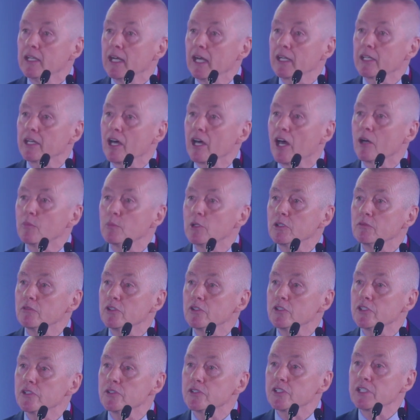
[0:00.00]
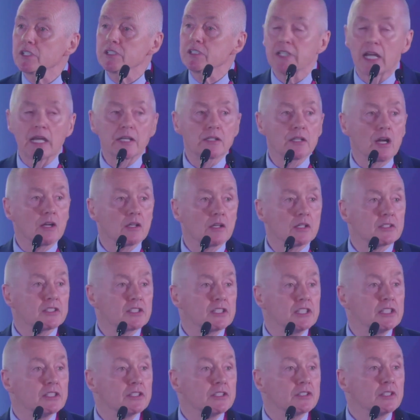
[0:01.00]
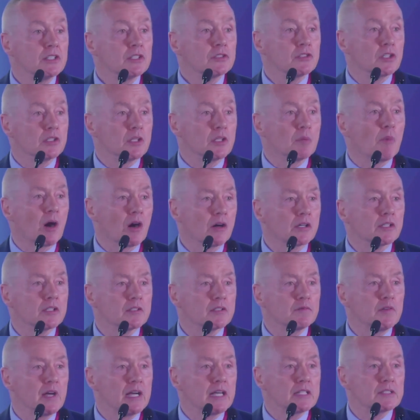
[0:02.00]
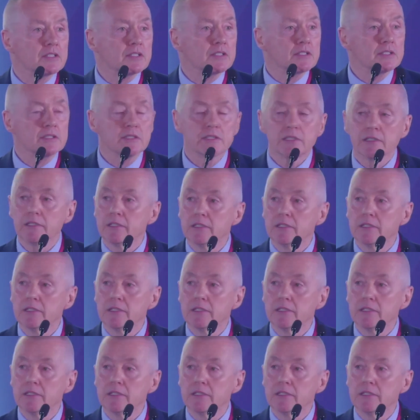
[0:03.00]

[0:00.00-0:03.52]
and carbon-reducing technologies to the market fast.